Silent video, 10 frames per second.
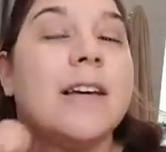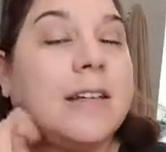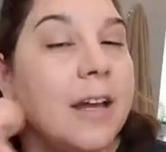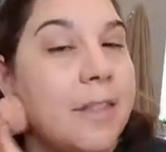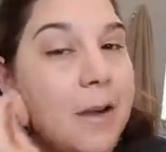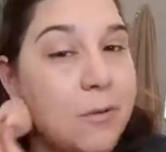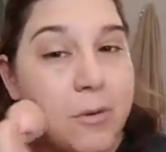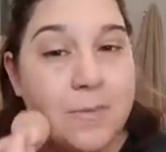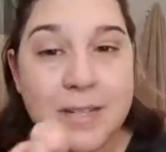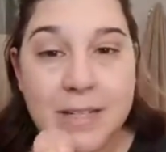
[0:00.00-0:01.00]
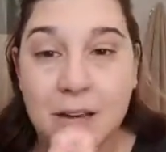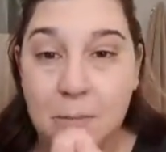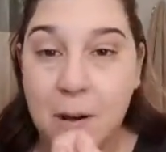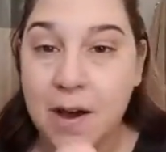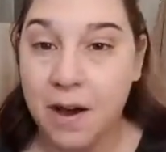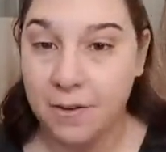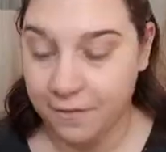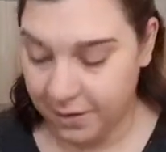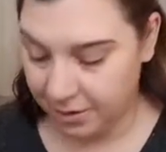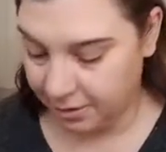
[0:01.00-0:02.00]
Now that Ruby Cell Puff
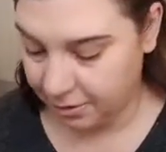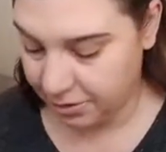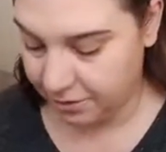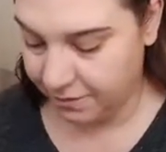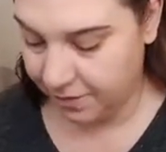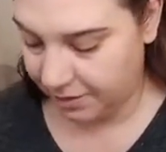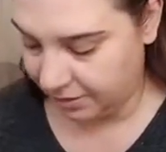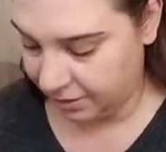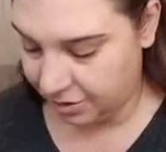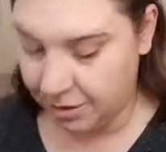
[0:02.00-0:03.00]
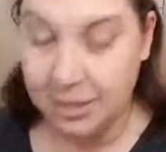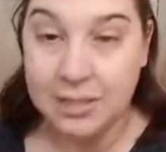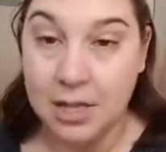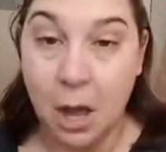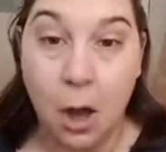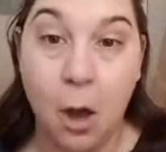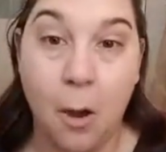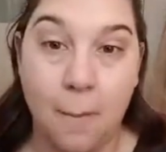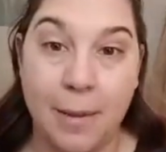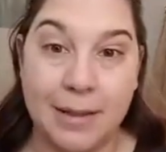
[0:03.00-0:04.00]
and the Cushion Foundation is
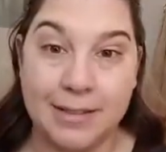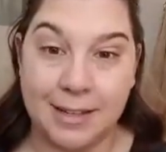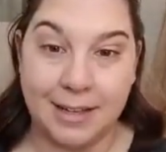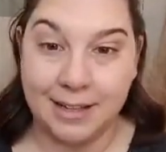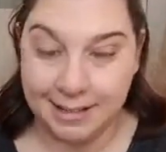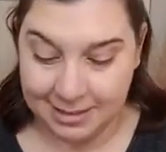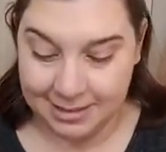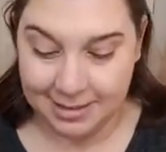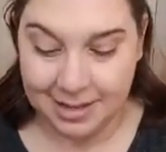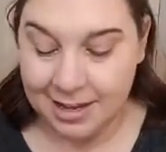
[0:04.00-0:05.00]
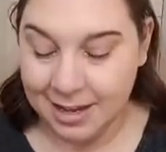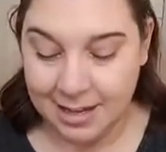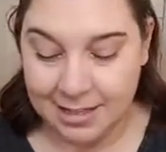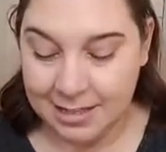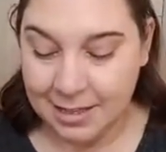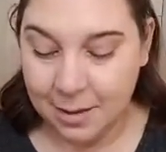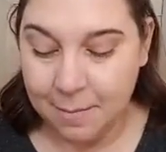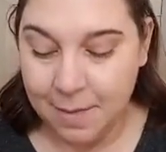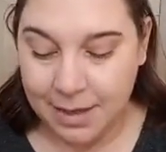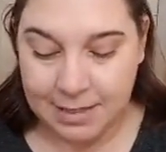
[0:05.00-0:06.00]
amazing. It does
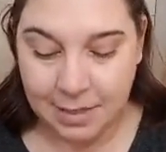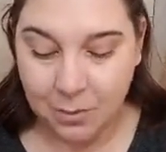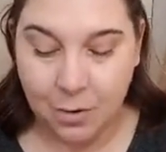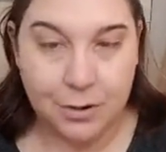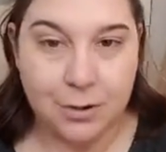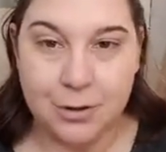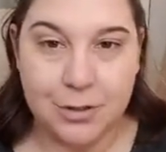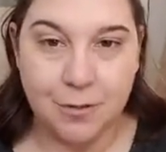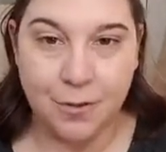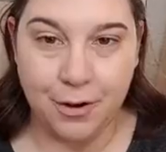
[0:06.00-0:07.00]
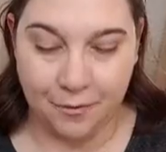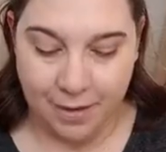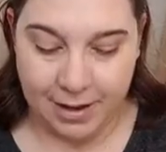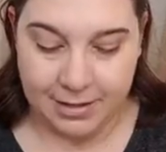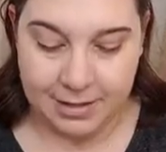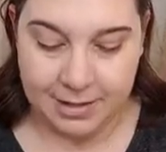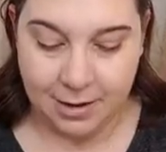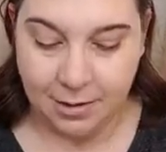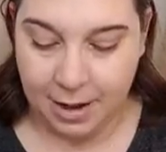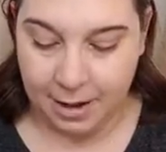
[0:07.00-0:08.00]
amazing wonders for your face.
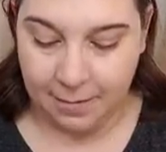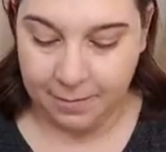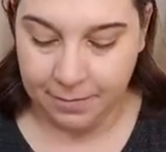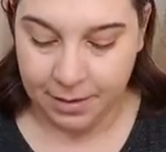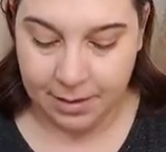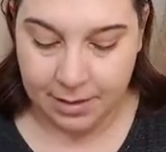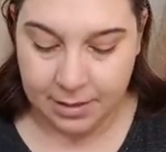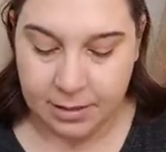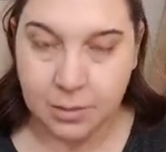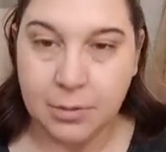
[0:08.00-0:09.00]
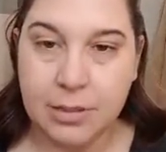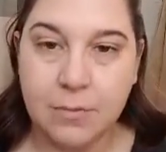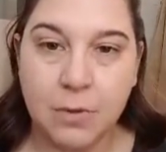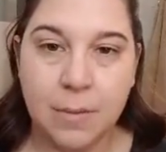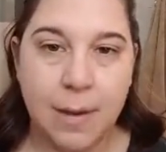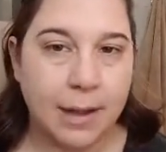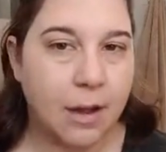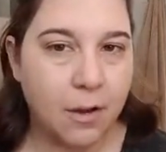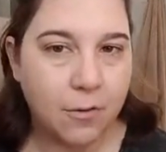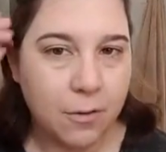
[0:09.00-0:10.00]
Okay, so we went back
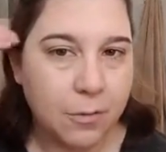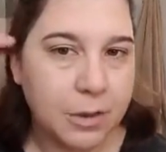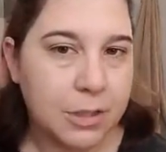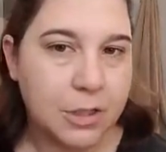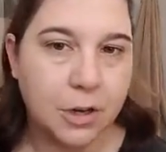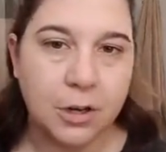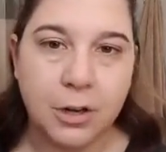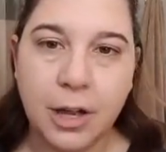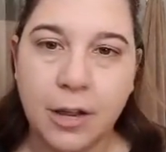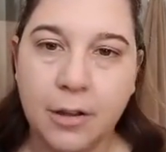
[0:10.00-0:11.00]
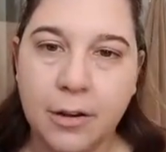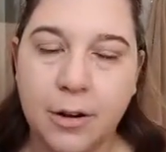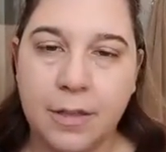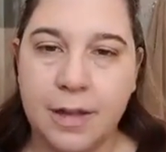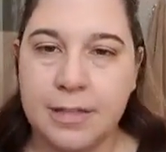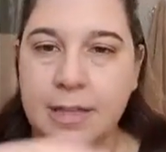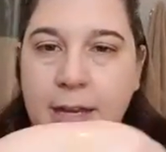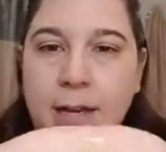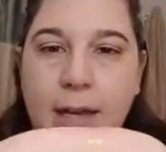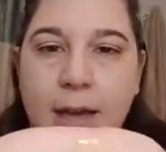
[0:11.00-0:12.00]
over with a darker color on that
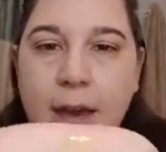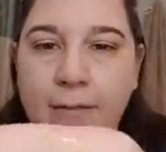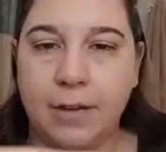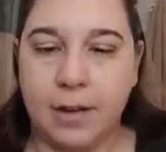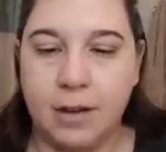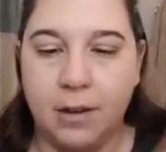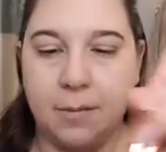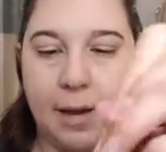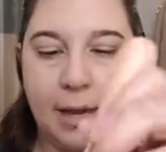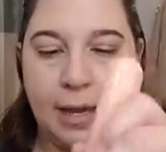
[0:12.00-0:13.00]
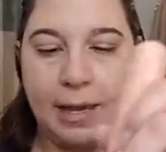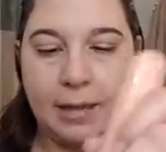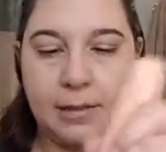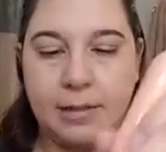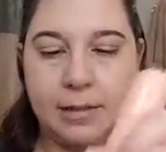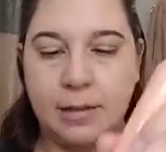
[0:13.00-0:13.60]
side. I've got it on my hand.